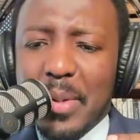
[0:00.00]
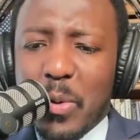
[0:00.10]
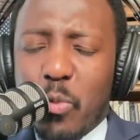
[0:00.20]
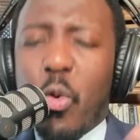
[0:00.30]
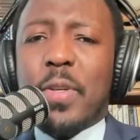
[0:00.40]

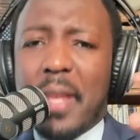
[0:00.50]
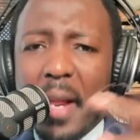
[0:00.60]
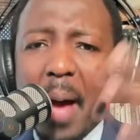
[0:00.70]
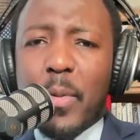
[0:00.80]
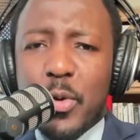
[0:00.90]
quote that
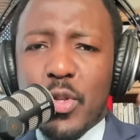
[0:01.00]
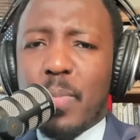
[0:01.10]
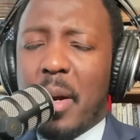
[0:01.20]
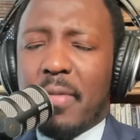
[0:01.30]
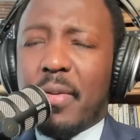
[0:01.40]
I'm going to
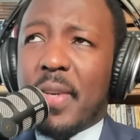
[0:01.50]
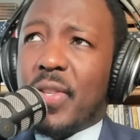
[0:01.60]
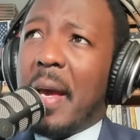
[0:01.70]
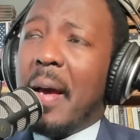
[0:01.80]
paraphrase here.